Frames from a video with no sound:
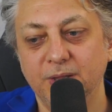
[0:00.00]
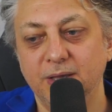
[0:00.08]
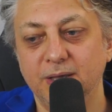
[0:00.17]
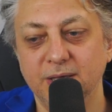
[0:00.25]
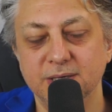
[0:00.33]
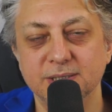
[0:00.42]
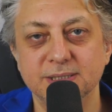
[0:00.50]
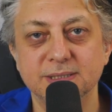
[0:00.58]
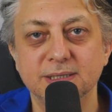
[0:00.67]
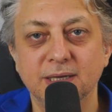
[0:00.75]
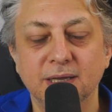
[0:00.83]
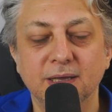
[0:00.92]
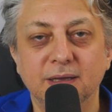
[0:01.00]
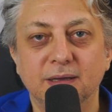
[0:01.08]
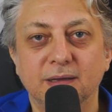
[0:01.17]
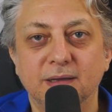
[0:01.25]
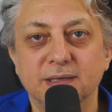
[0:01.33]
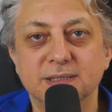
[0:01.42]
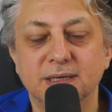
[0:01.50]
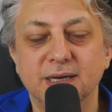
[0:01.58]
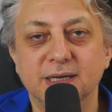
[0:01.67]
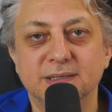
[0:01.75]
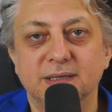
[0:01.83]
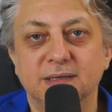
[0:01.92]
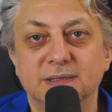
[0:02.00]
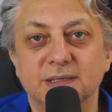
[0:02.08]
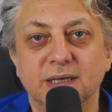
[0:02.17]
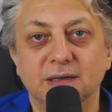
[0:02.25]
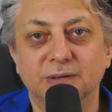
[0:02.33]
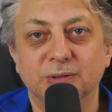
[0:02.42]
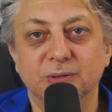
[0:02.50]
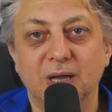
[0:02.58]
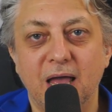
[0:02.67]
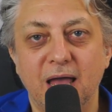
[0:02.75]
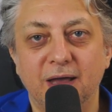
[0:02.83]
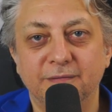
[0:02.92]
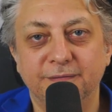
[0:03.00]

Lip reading: is an excellent skill to have.